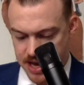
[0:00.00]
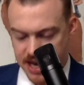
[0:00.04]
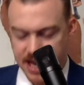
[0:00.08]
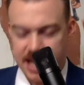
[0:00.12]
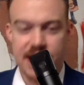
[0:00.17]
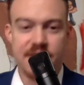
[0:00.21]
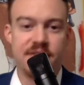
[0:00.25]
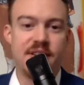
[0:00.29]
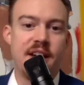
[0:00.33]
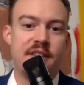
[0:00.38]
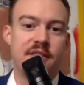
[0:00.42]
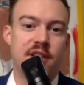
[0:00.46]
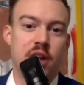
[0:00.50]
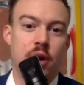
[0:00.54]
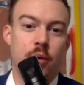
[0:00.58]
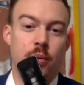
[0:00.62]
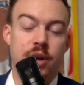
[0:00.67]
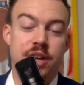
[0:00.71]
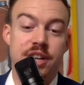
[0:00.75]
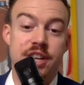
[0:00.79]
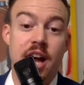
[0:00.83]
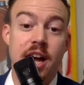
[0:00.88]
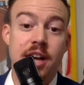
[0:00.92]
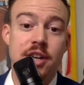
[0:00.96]
kind of having a
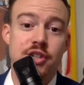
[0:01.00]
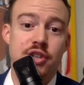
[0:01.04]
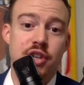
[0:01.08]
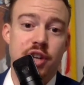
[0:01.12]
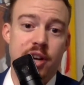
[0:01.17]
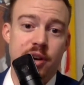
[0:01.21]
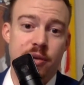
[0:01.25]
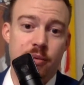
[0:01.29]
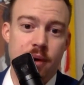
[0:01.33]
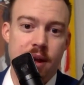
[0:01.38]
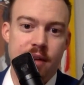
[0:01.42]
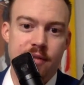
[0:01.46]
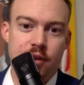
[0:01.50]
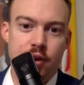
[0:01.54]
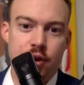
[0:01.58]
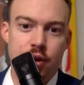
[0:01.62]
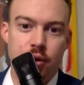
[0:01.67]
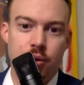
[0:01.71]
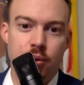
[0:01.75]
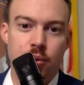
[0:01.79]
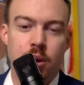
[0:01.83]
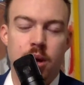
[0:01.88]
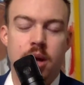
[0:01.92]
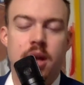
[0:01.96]
reduction in
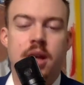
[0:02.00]
revenue,